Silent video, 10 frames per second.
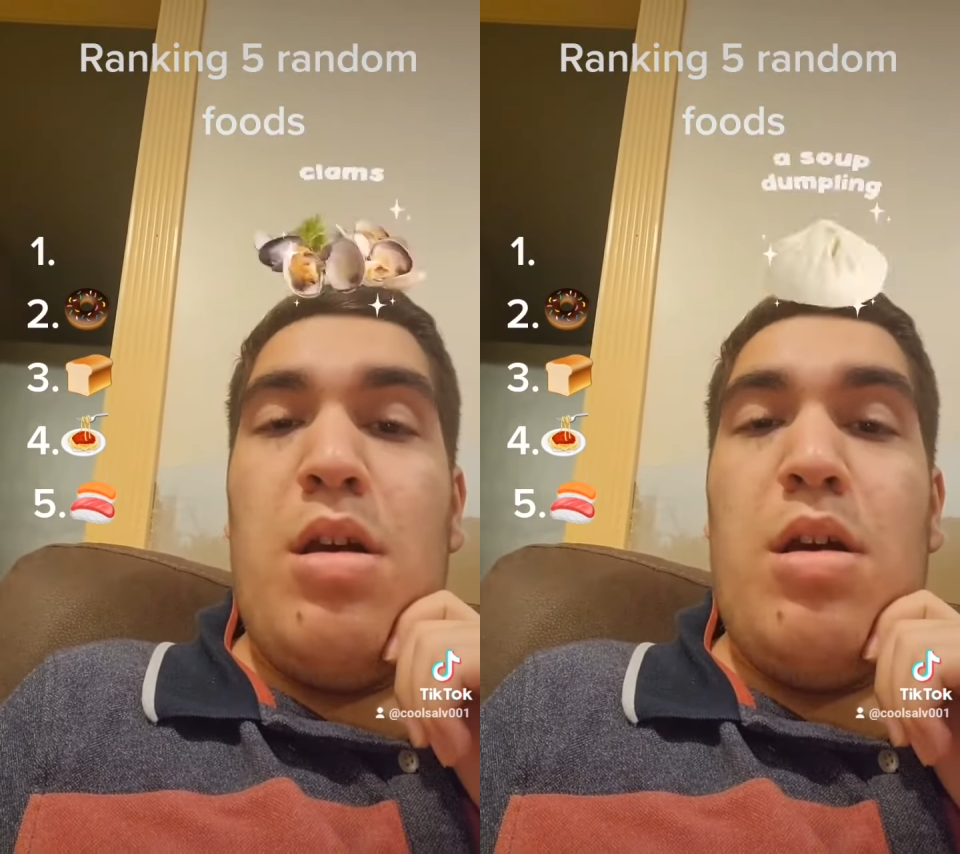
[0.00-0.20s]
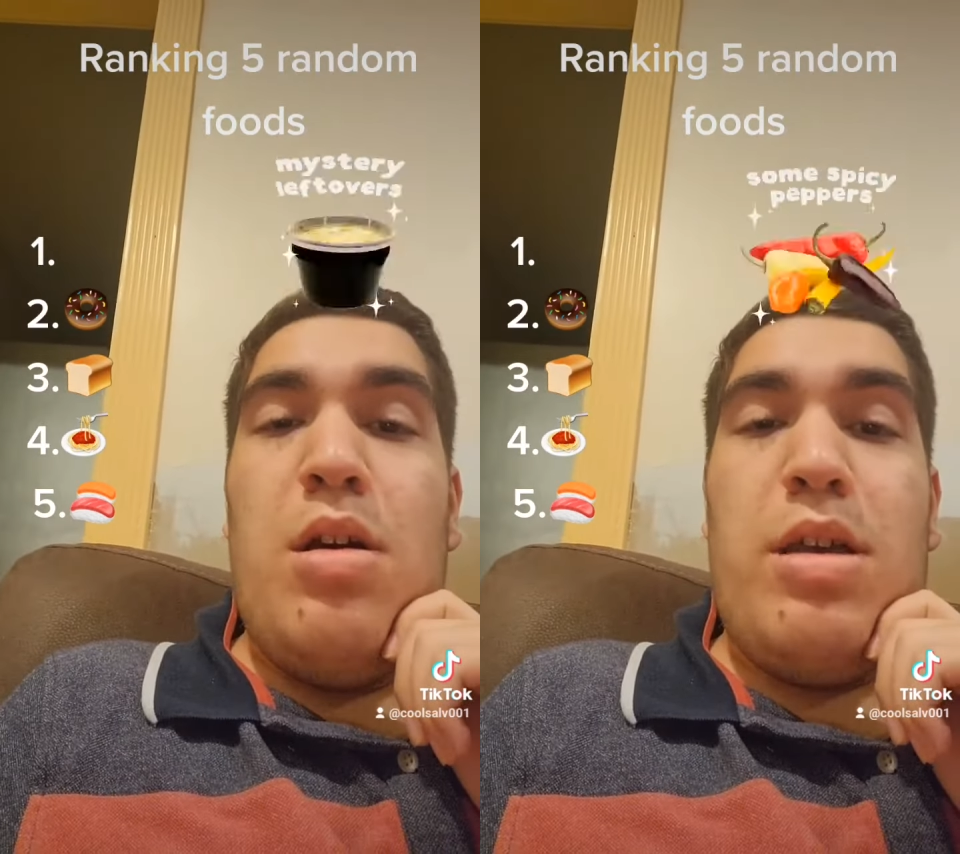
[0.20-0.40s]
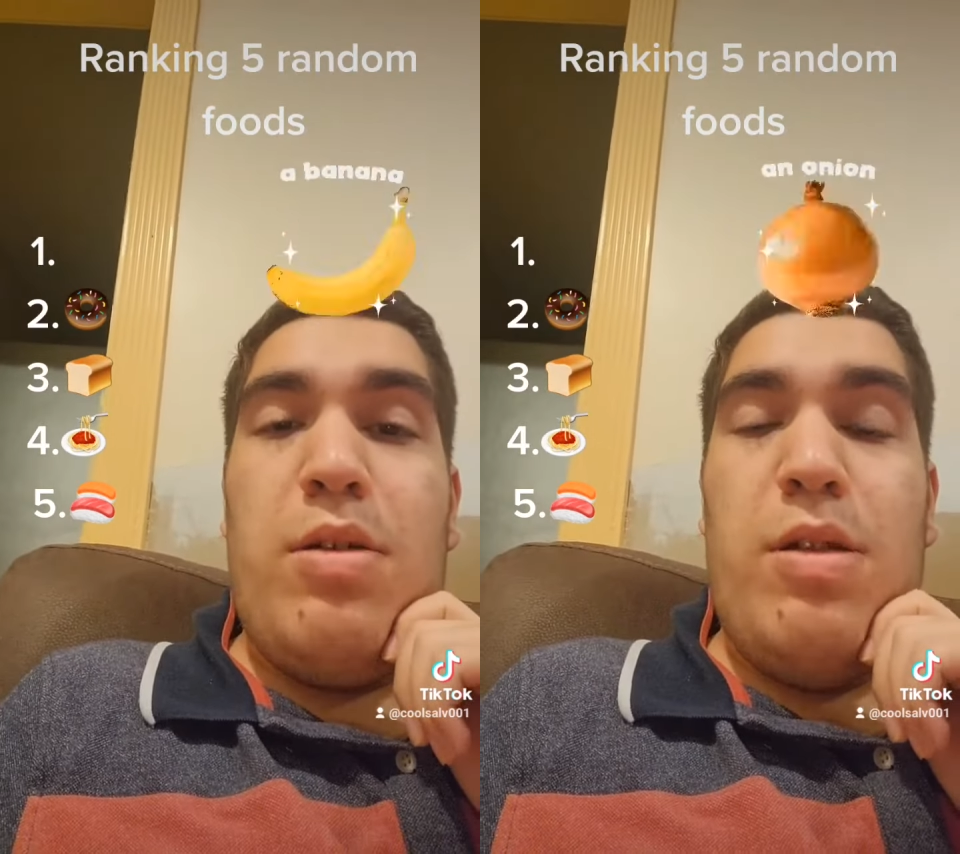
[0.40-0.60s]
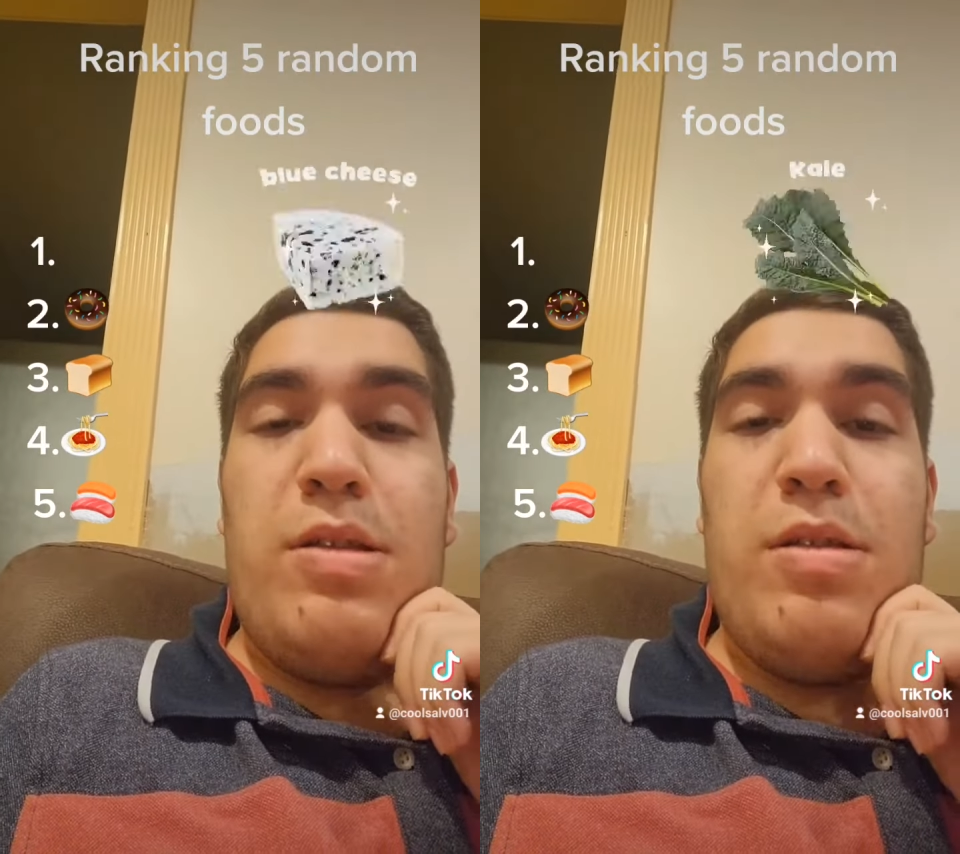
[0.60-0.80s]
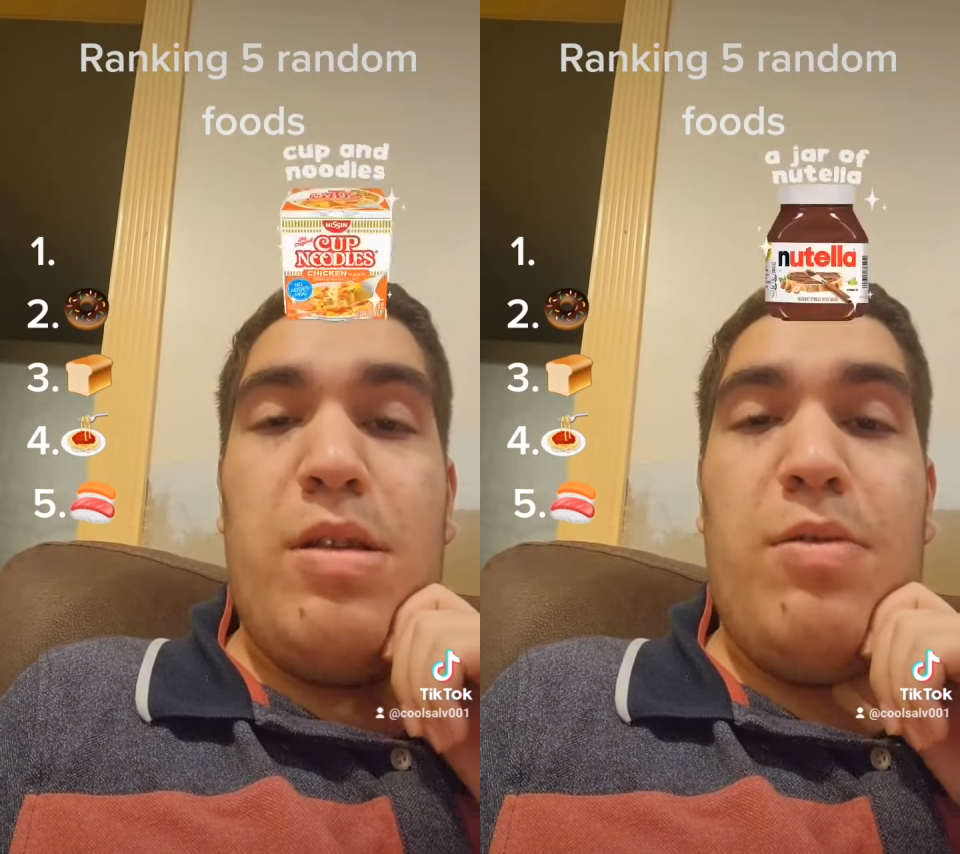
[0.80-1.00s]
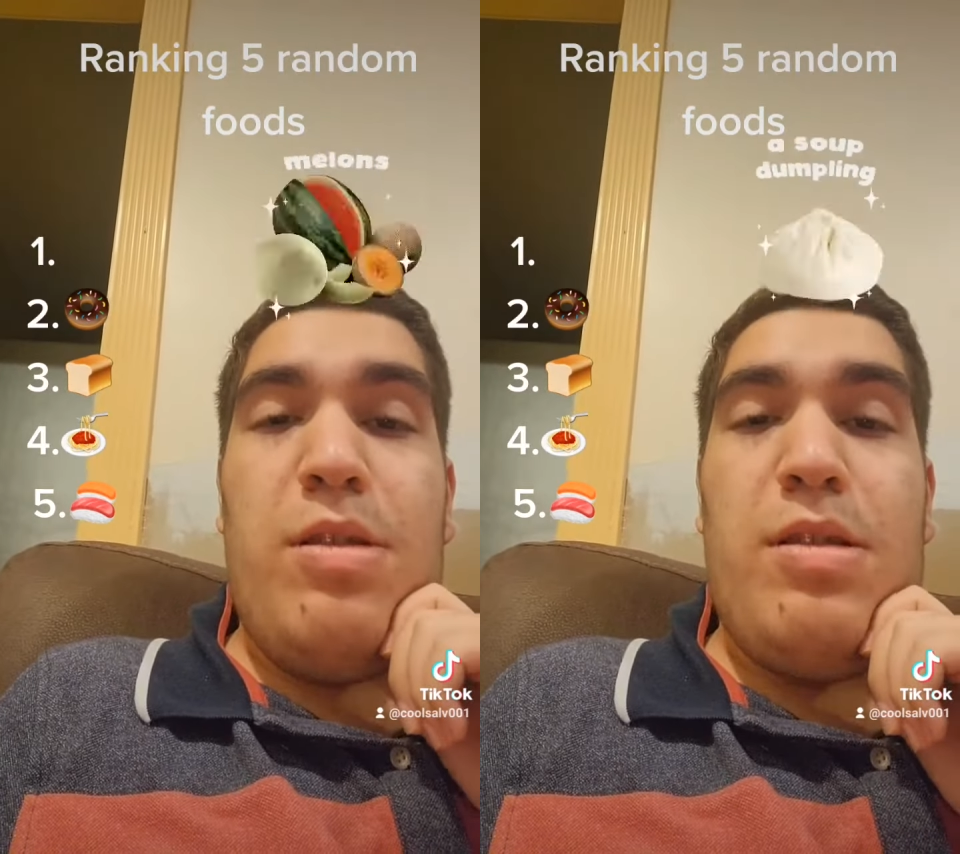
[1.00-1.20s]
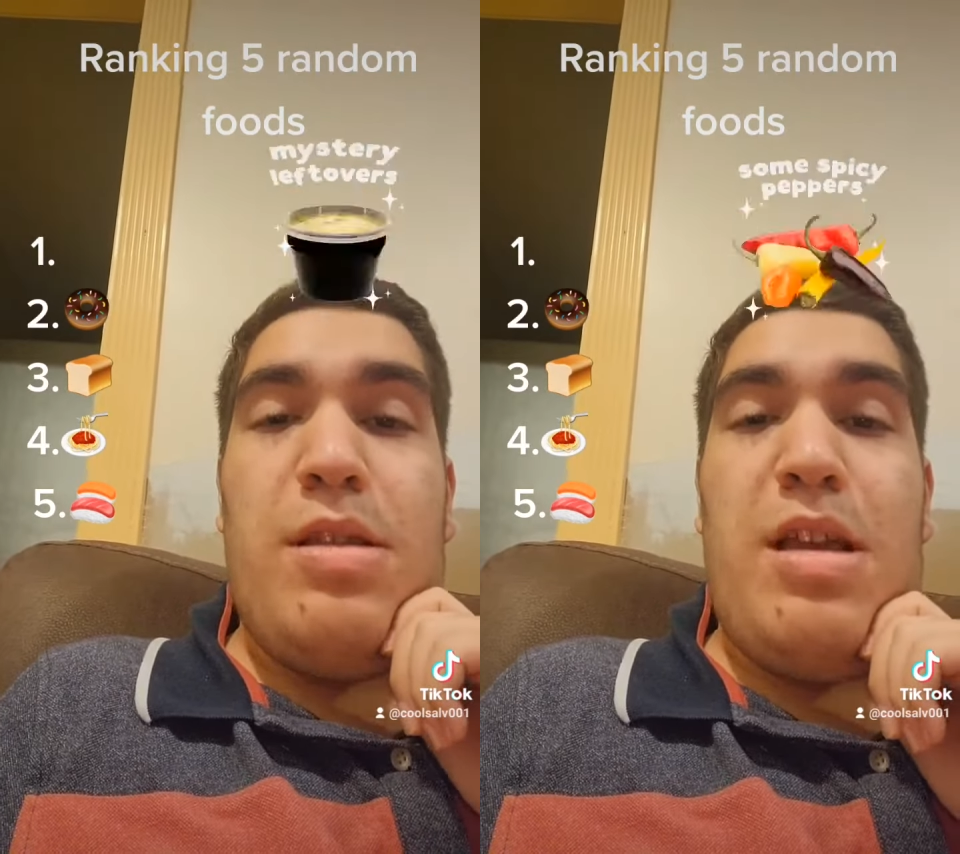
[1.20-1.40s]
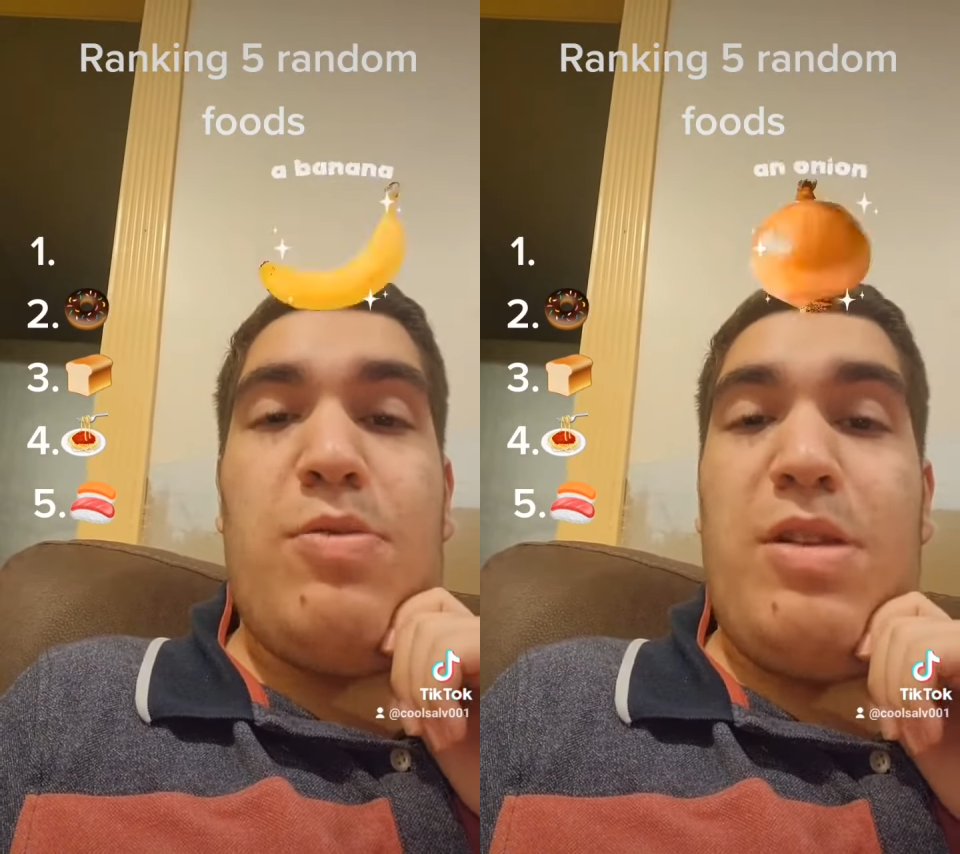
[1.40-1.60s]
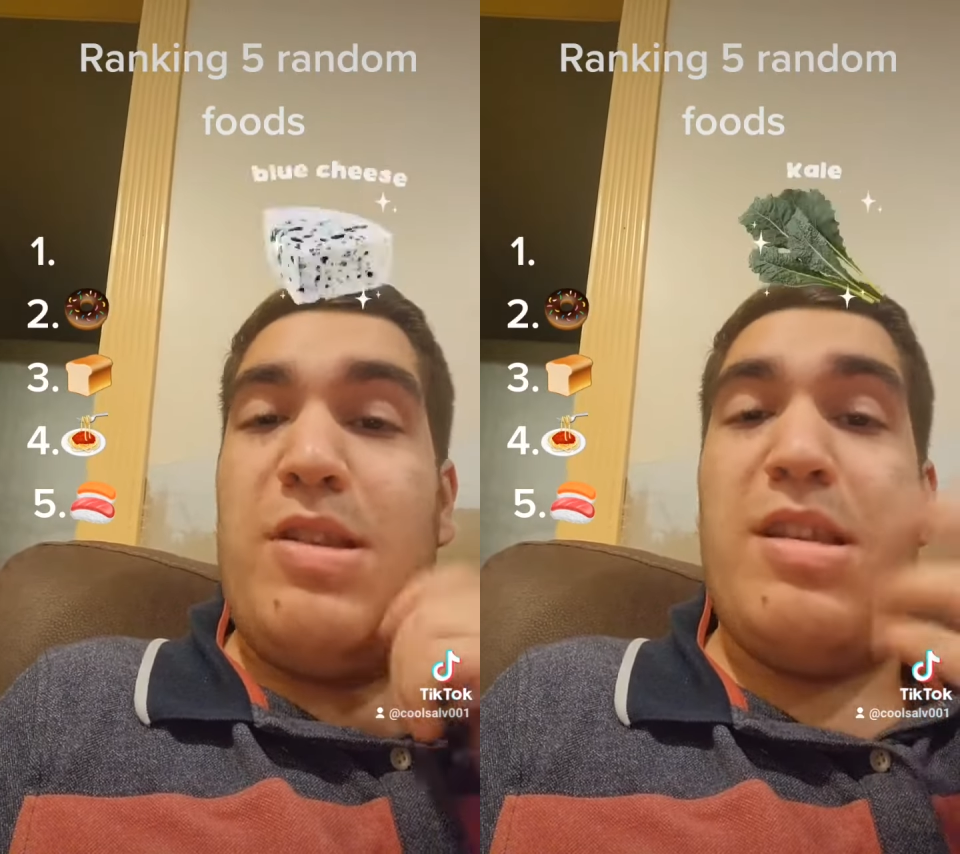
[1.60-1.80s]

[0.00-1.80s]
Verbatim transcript: Okay, well, let's see what this last one is.